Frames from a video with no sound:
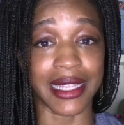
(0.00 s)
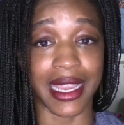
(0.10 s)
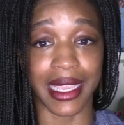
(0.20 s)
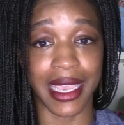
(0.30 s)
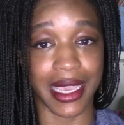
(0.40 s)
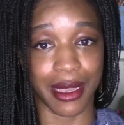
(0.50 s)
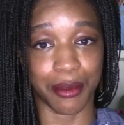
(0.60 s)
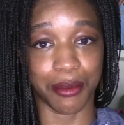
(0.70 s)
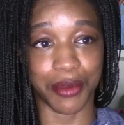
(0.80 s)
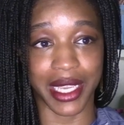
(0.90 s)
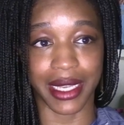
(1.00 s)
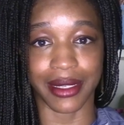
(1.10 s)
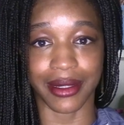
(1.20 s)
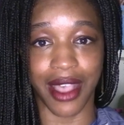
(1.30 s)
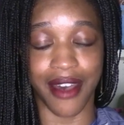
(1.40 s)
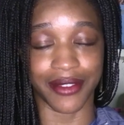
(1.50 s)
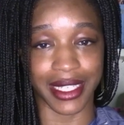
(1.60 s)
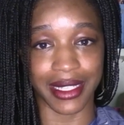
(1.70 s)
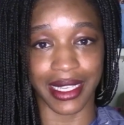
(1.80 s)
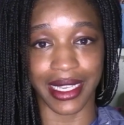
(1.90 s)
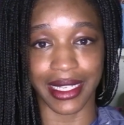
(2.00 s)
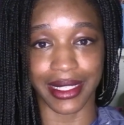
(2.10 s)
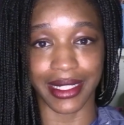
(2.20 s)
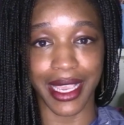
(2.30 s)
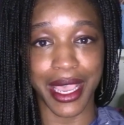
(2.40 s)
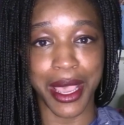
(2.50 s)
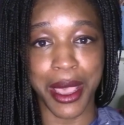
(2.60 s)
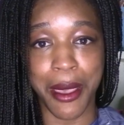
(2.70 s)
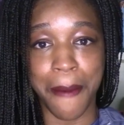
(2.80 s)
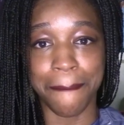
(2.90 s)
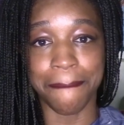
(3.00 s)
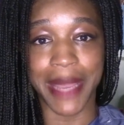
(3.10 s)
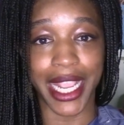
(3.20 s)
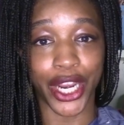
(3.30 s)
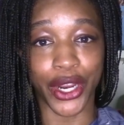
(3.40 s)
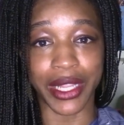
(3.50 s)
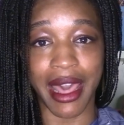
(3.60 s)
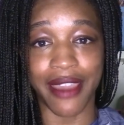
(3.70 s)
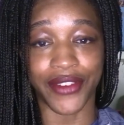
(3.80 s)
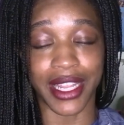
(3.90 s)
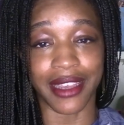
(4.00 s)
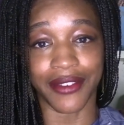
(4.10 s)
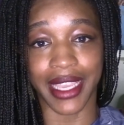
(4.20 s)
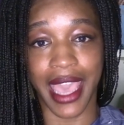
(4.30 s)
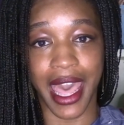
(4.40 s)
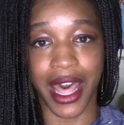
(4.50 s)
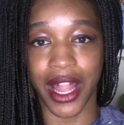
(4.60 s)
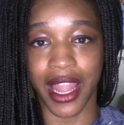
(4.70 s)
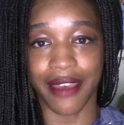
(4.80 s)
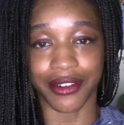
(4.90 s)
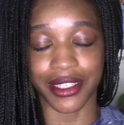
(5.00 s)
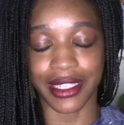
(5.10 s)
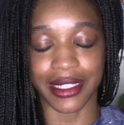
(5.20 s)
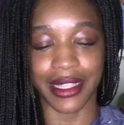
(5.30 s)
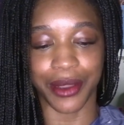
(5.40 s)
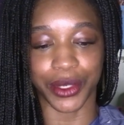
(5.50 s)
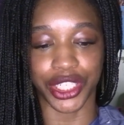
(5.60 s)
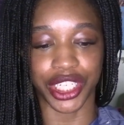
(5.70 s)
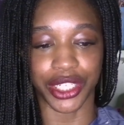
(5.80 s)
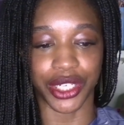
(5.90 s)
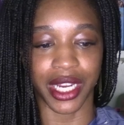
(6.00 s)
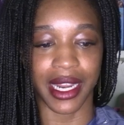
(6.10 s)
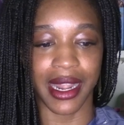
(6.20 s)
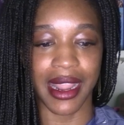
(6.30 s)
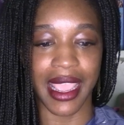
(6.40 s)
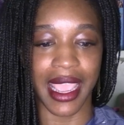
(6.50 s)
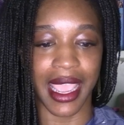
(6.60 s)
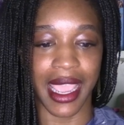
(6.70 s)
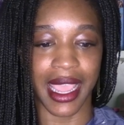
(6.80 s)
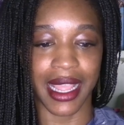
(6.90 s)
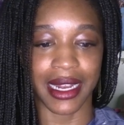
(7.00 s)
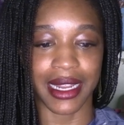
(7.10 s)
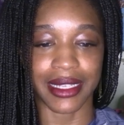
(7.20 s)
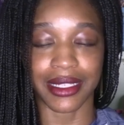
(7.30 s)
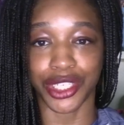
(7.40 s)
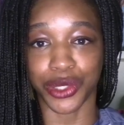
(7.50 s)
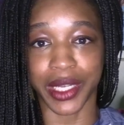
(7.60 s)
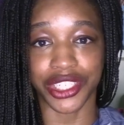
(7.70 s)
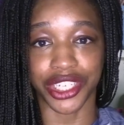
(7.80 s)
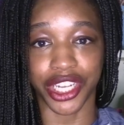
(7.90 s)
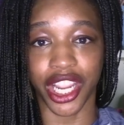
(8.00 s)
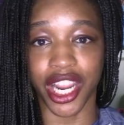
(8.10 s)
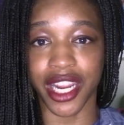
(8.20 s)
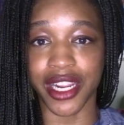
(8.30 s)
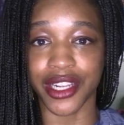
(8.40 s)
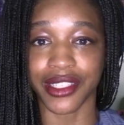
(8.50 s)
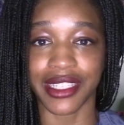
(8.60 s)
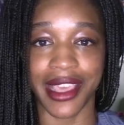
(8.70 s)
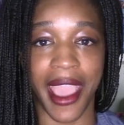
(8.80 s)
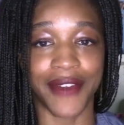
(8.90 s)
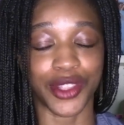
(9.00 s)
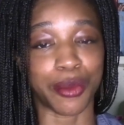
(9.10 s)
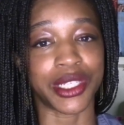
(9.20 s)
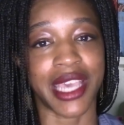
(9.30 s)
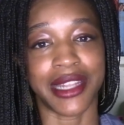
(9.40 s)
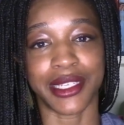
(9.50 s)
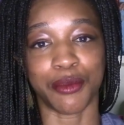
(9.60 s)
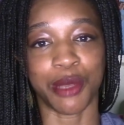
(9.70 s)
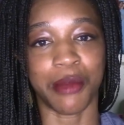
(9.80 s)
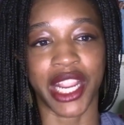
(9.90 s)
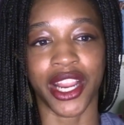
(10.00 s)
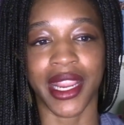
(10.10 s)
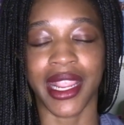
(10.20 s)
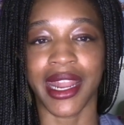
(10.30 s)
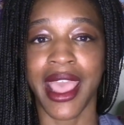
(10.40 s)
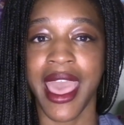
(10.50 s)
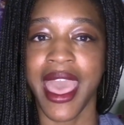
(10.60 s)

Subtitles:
like him because obviously he's made her life a living hell ever since they were children, and a situation occurs. They have to pretend to be married,